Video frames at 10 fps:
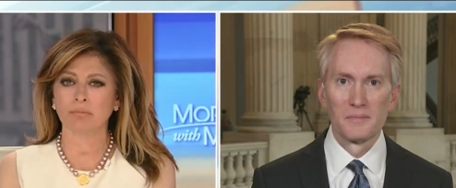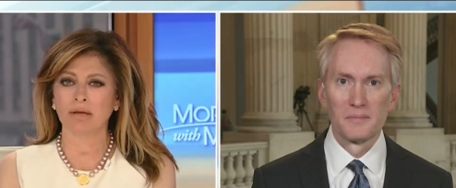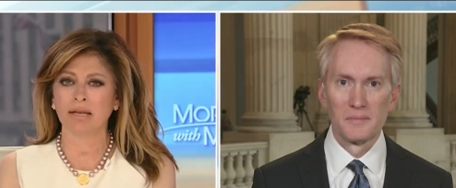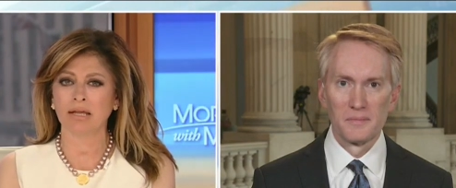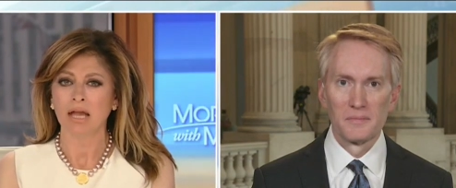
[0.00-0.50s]

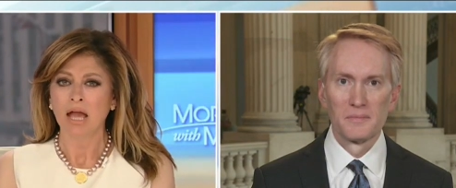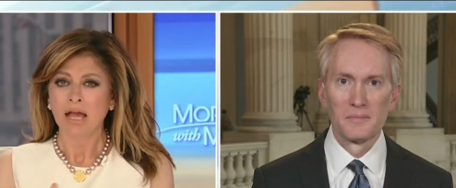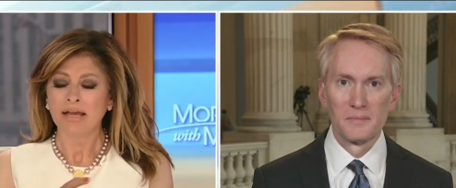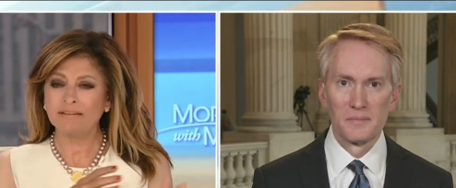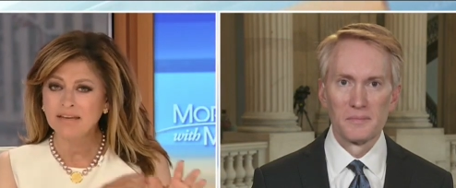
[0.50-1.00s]
Speaker 1: Committee.
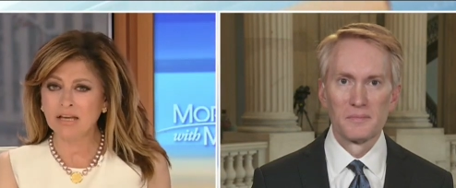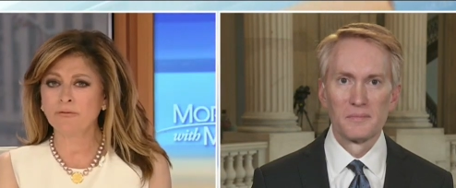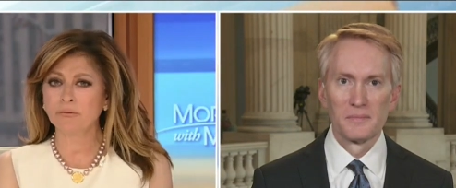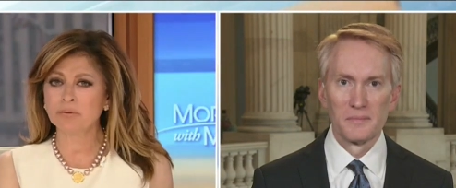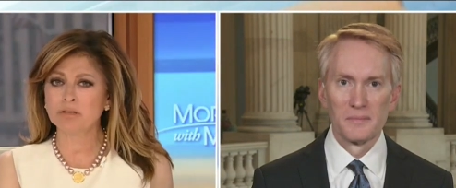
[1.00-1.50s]
Is
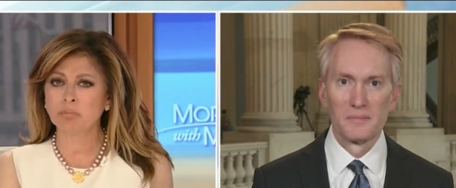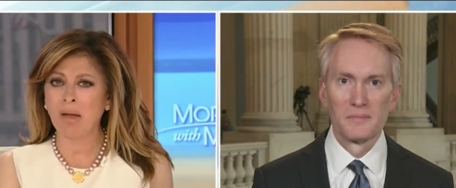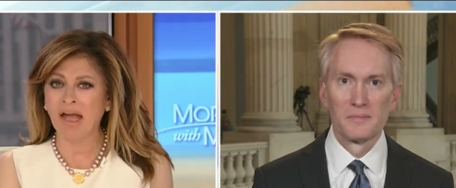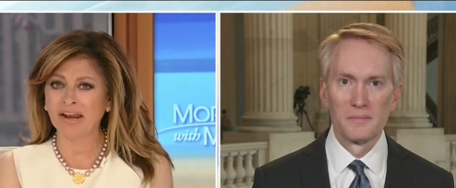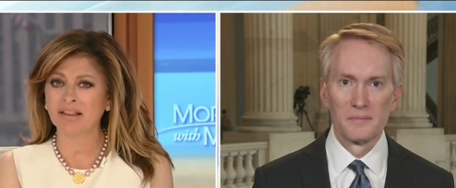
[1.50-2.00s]
influence
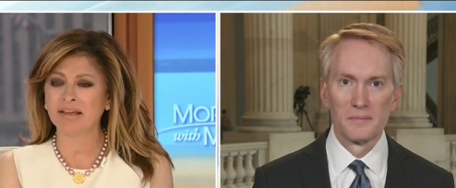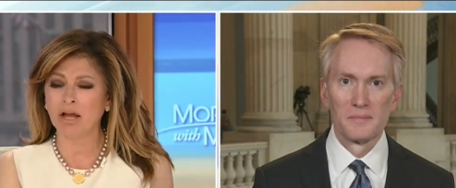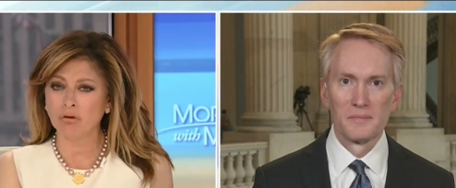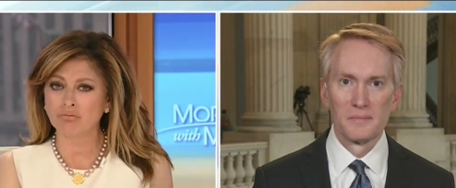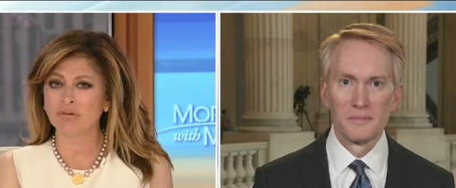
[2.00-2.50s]
peddling
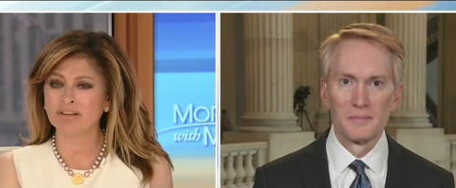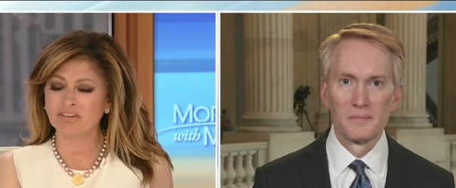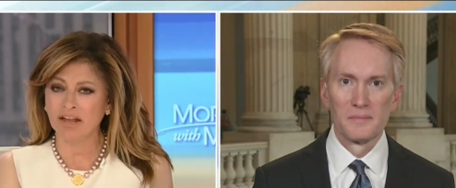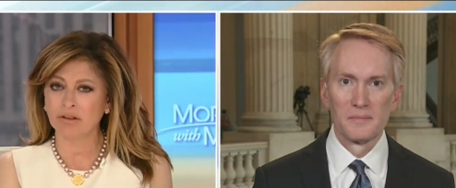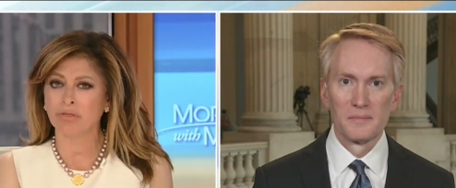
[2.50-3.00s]
a
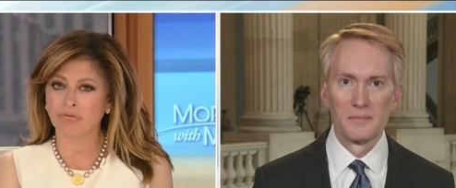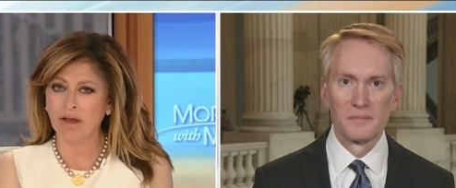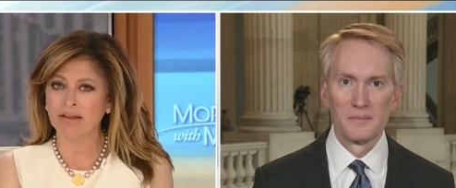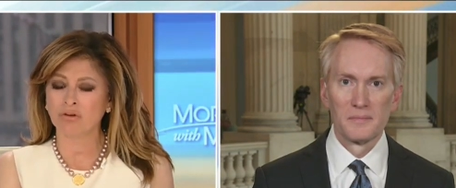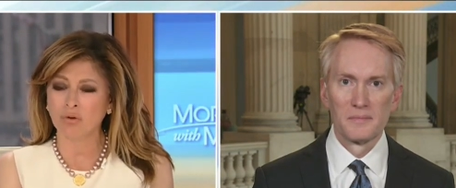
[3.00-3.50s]
risk and a
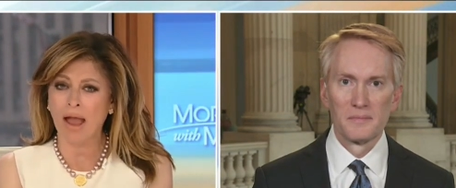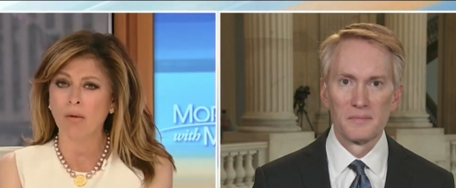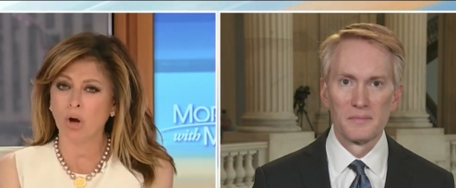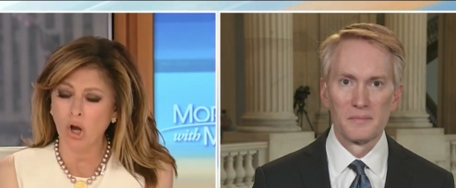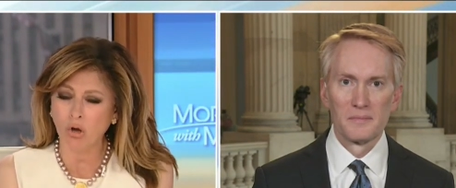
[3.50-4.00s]
threat to
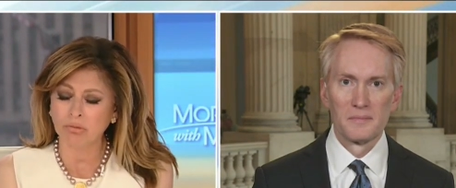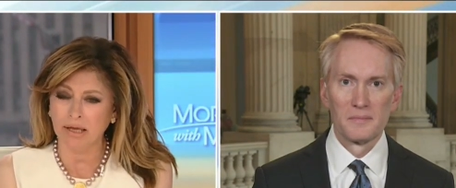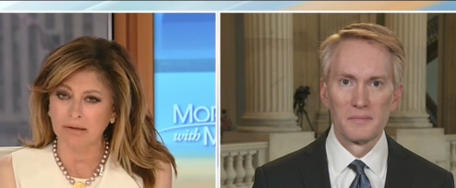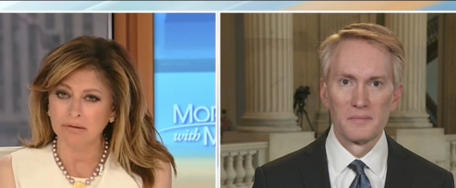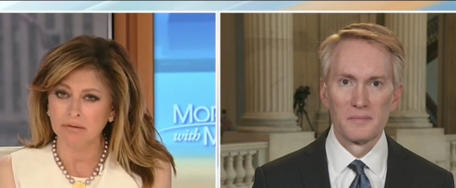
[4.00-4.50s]
our
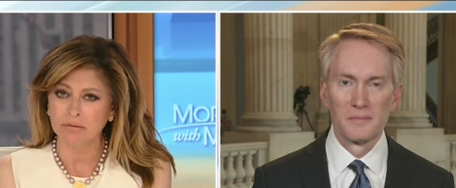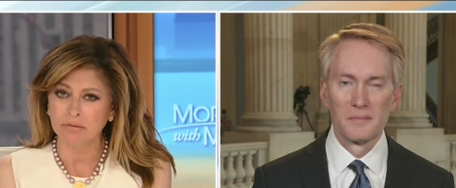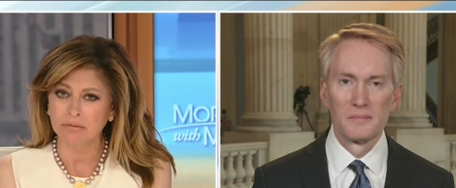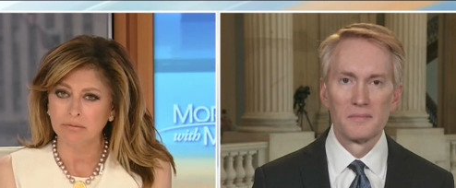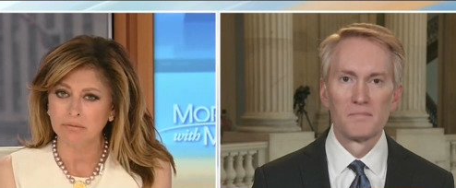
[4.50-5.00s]
homeland?
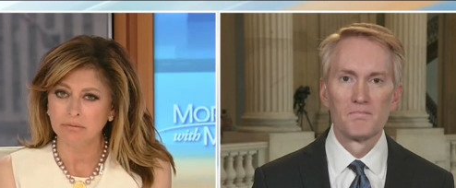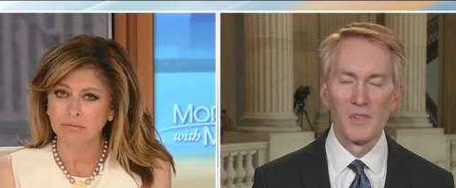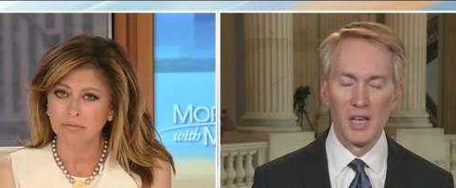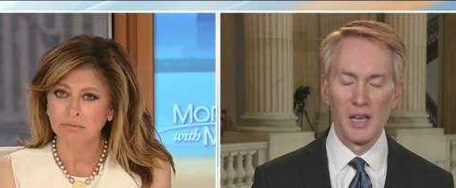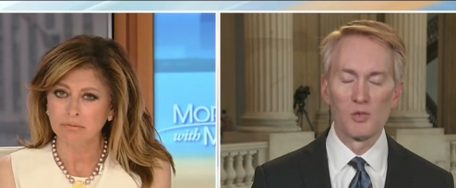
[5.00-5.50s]

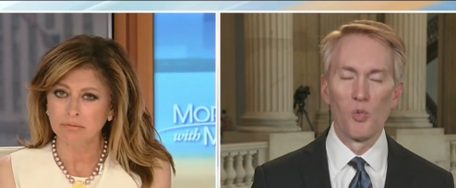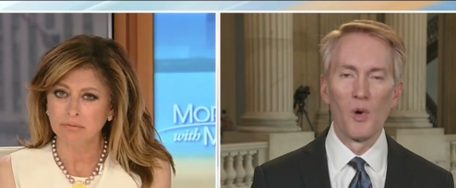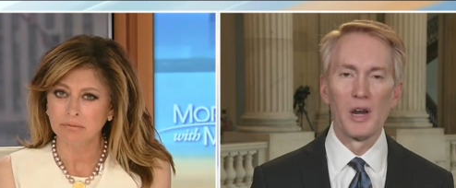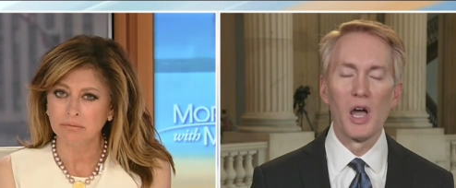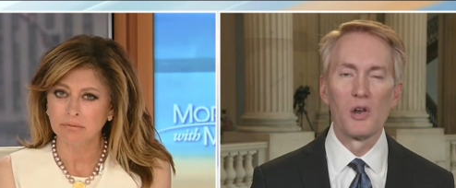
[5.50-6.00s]
Speaker 2: it is
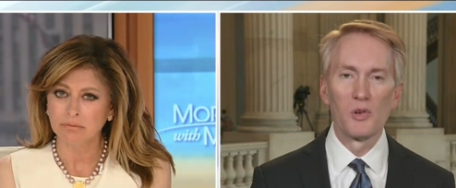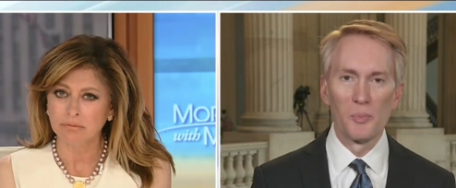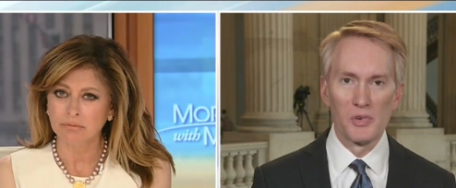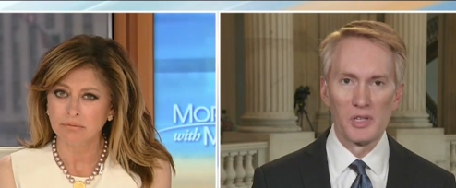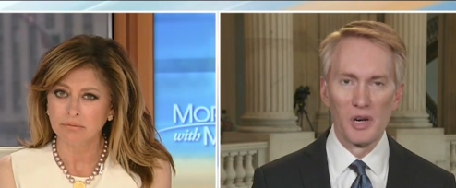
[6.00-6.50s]

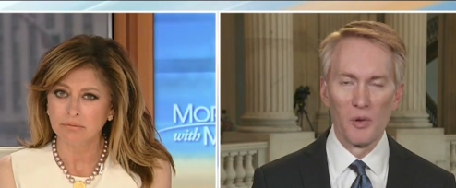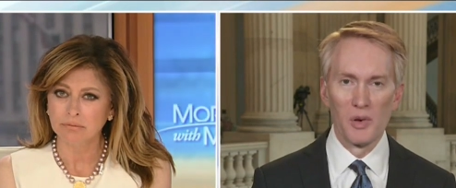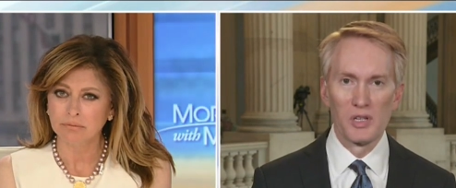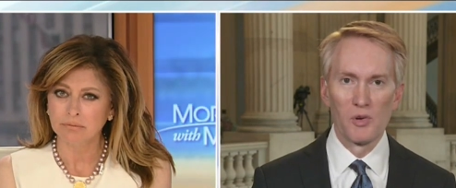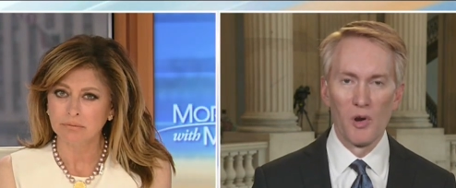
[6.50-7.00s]
100% a
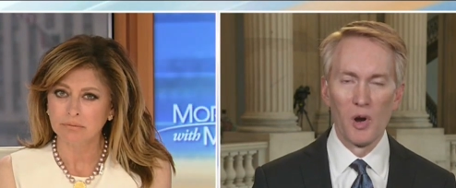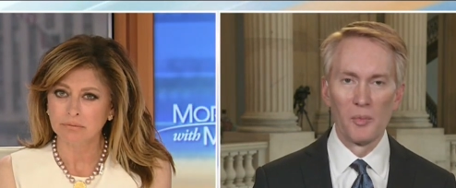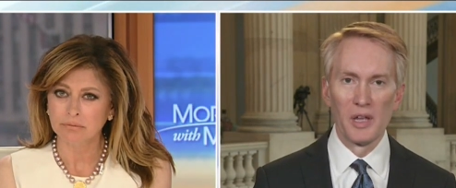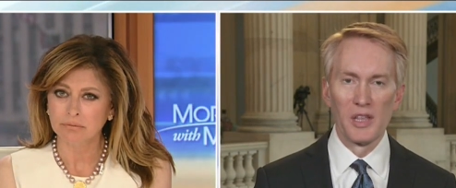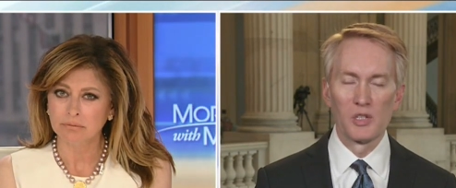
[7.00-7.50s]
risk to our
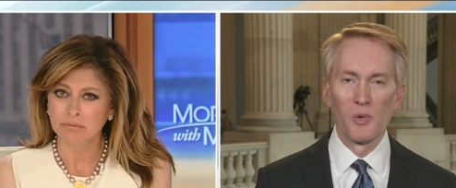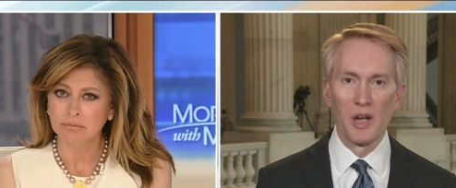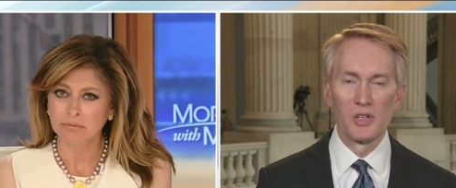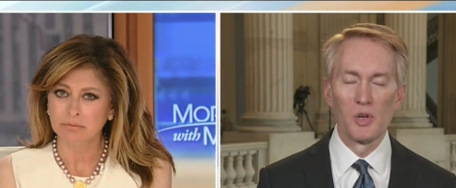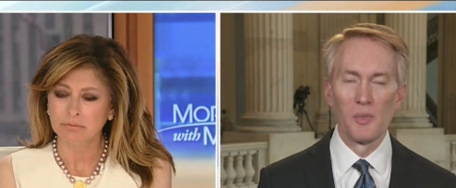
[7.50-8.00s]
homeland. That's
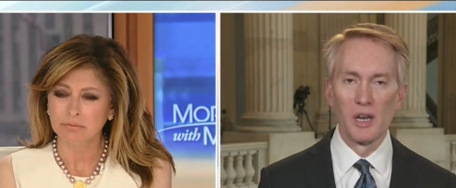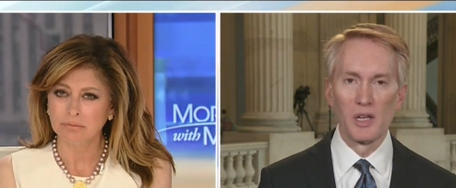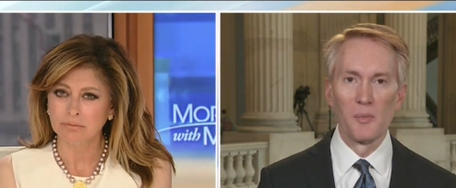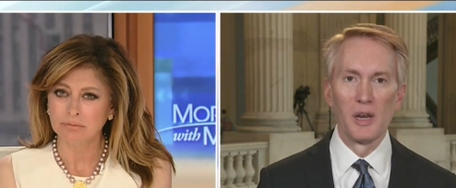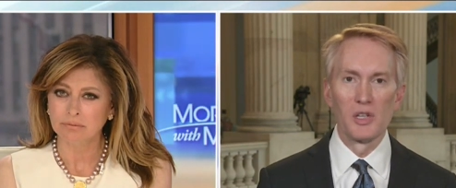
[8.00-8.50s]
why so
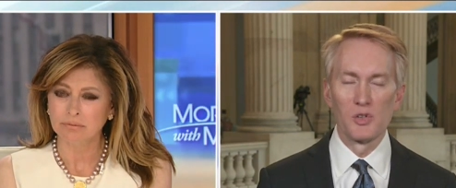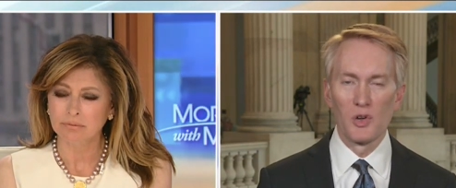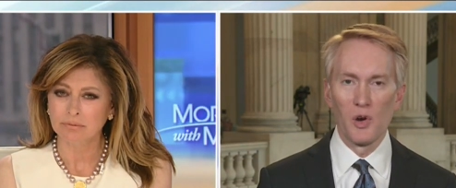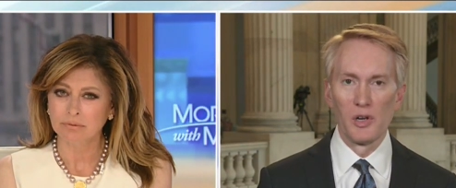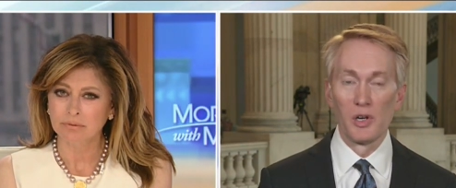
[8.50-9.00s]
many committees
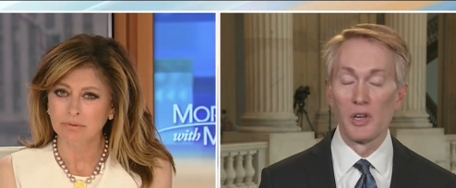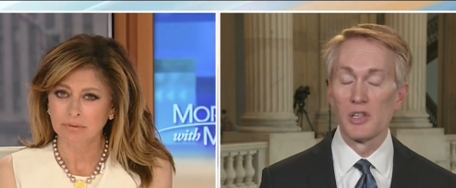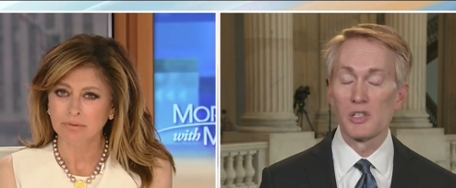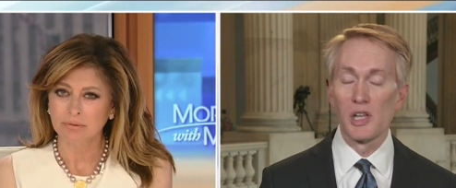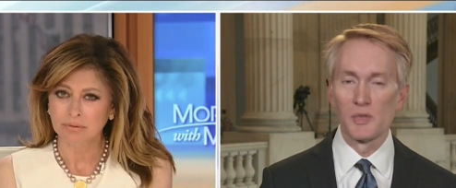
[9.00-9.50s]
are currently looking at this,